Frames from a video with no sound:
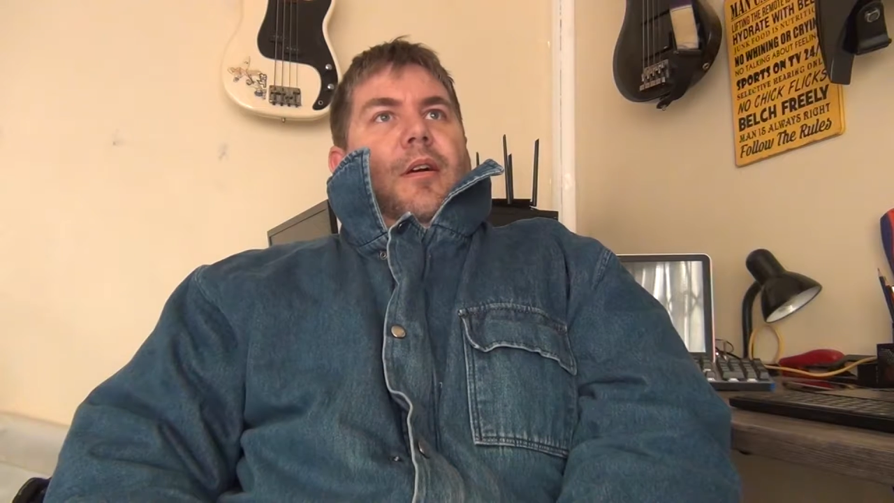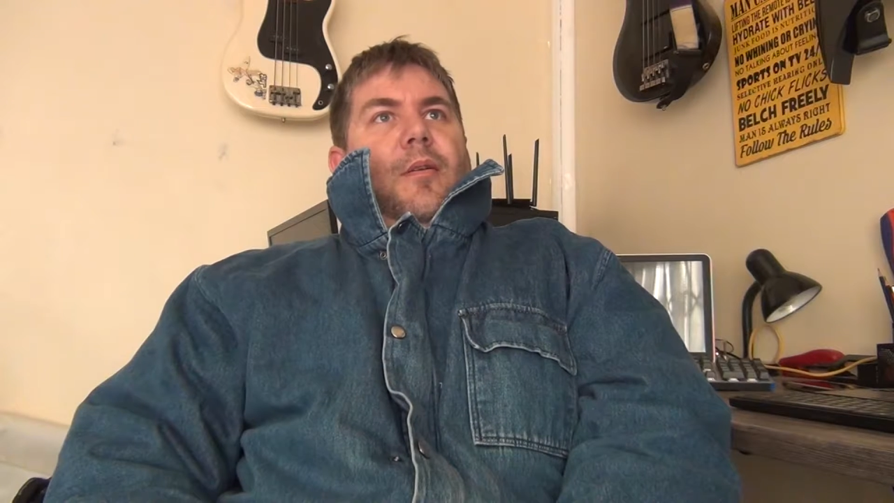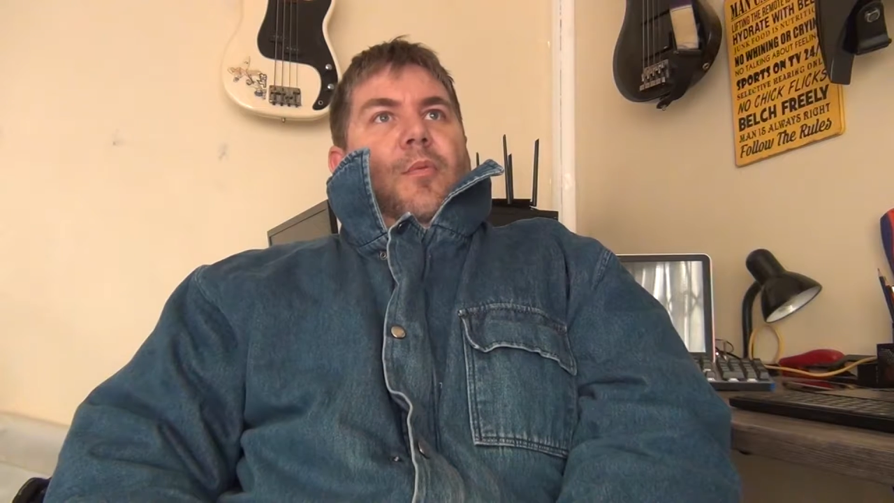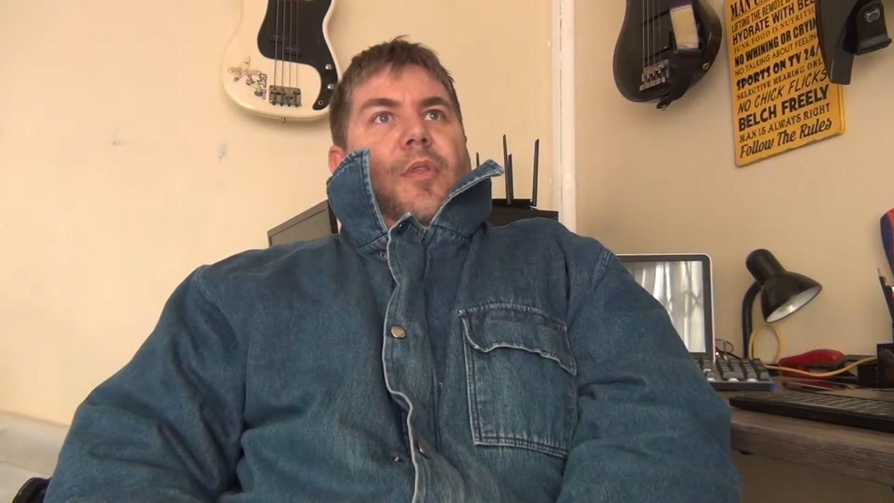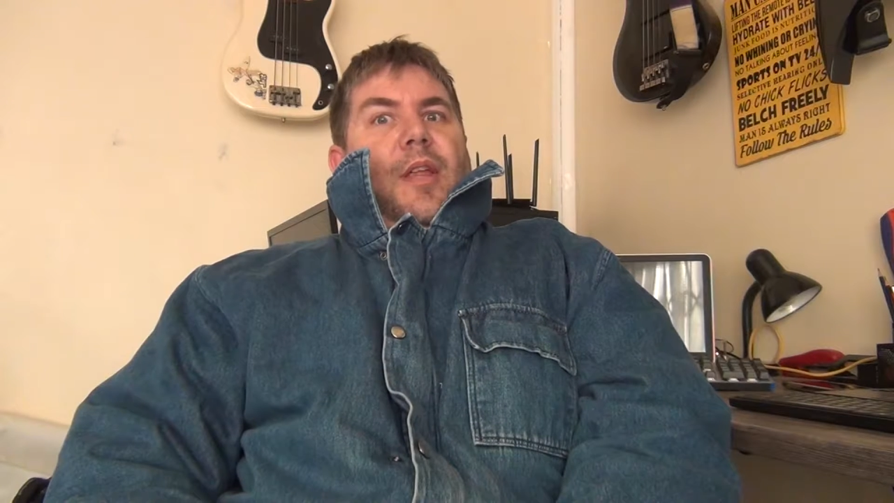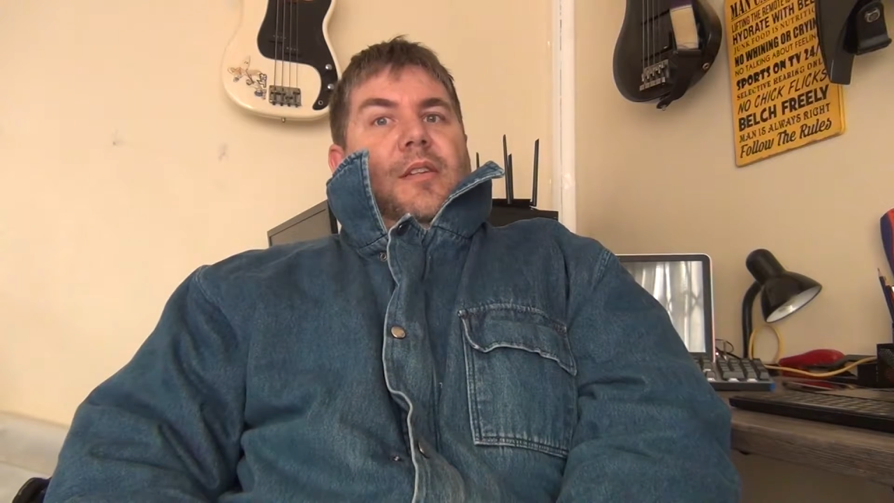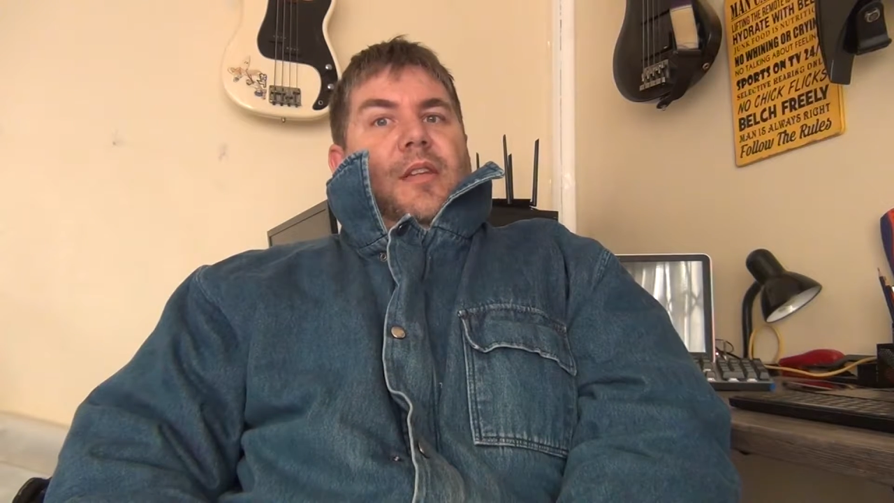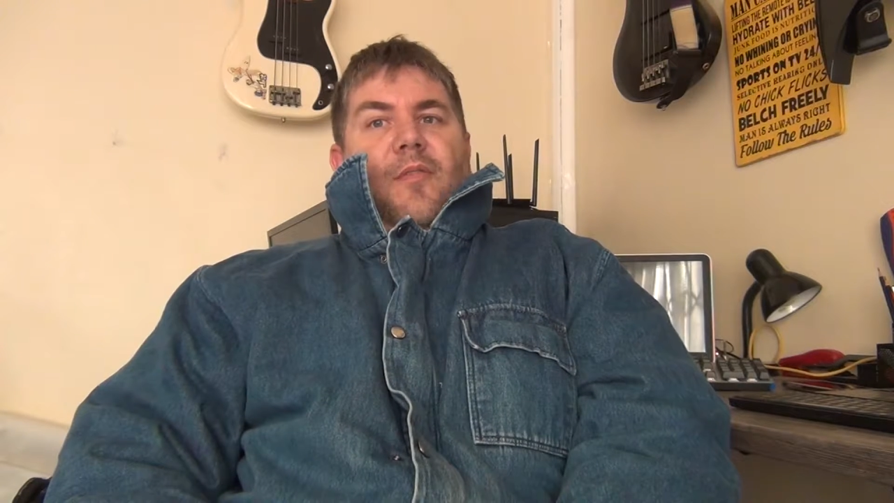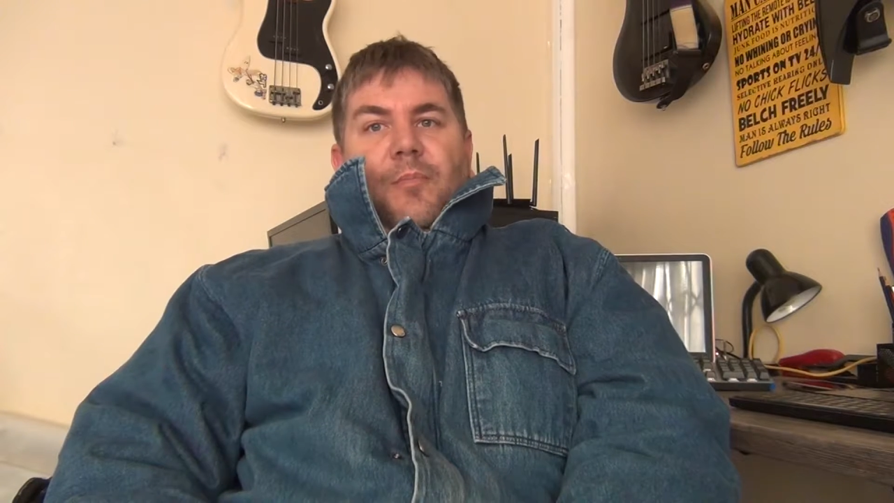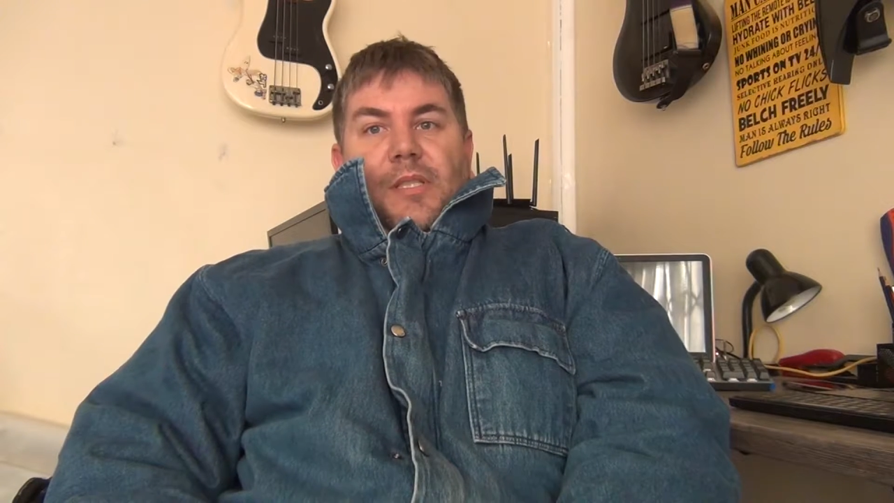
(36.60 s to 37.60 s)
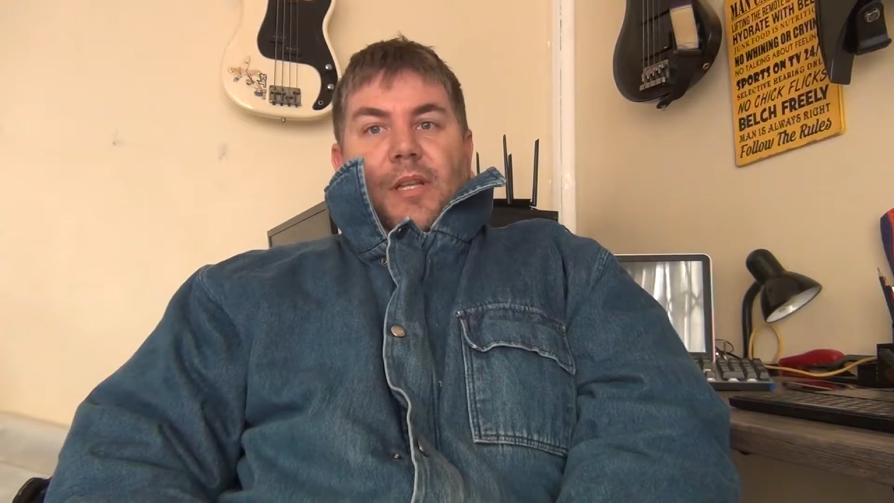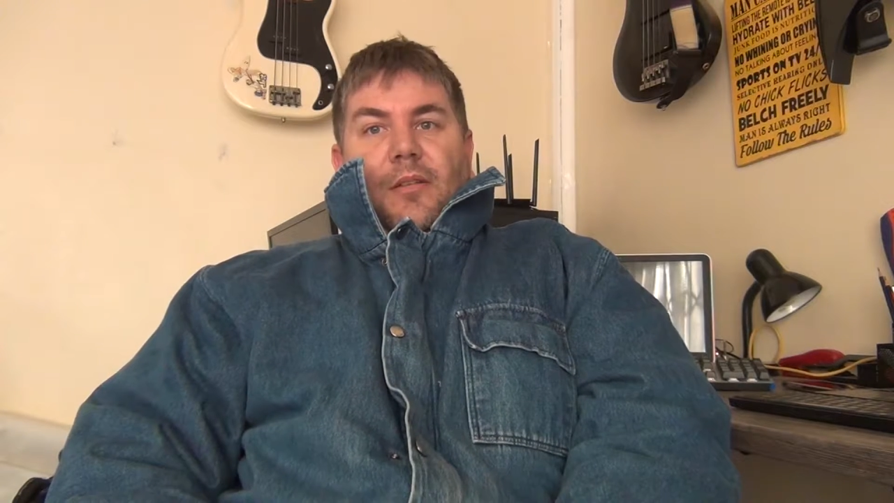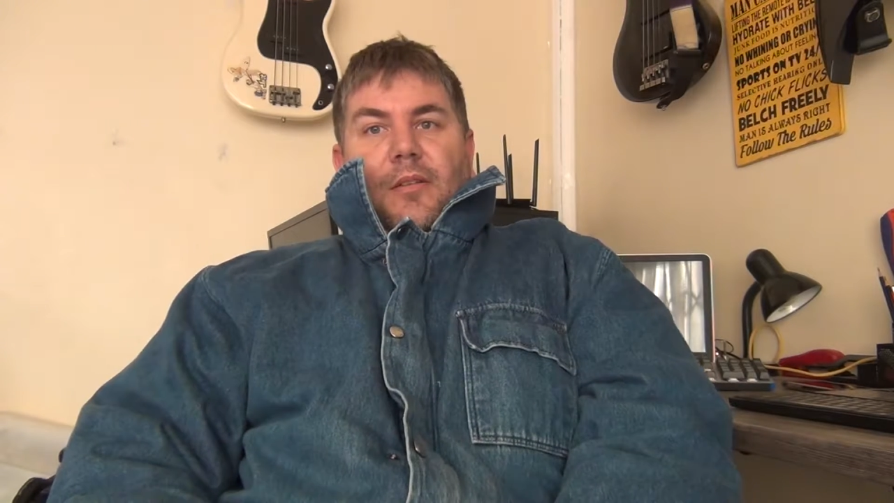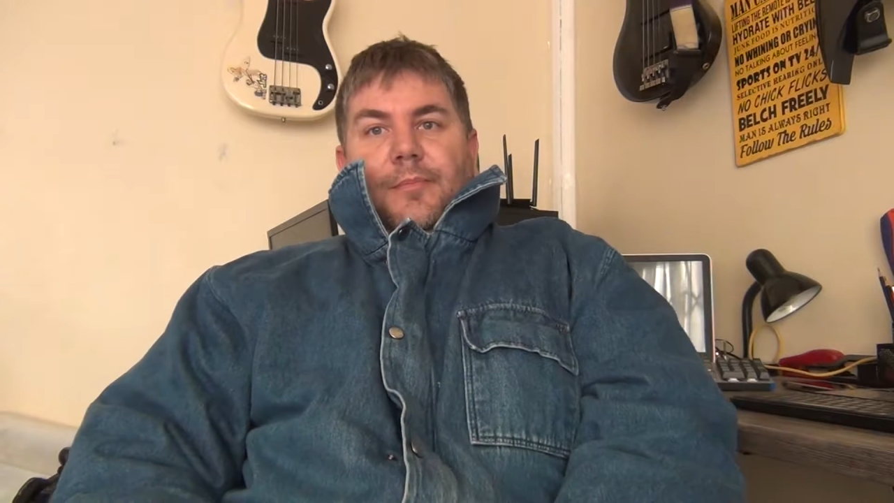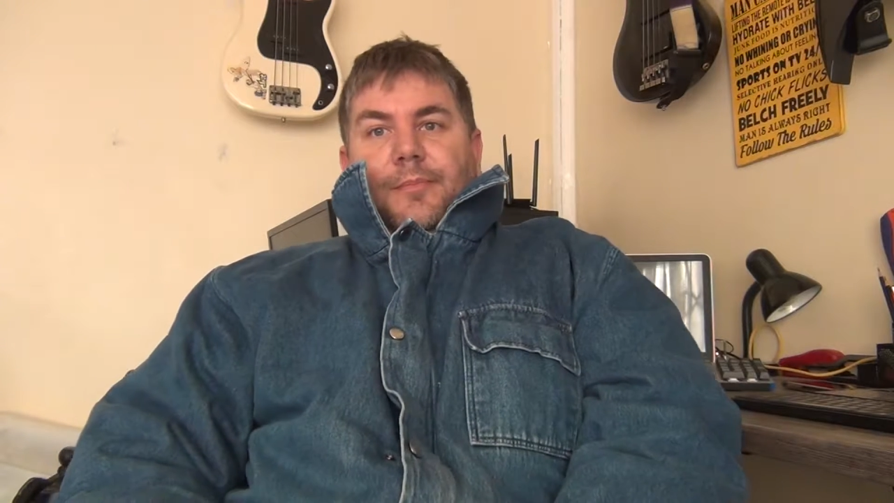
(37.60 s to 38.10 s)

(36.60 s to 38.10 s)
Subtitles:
with 87%.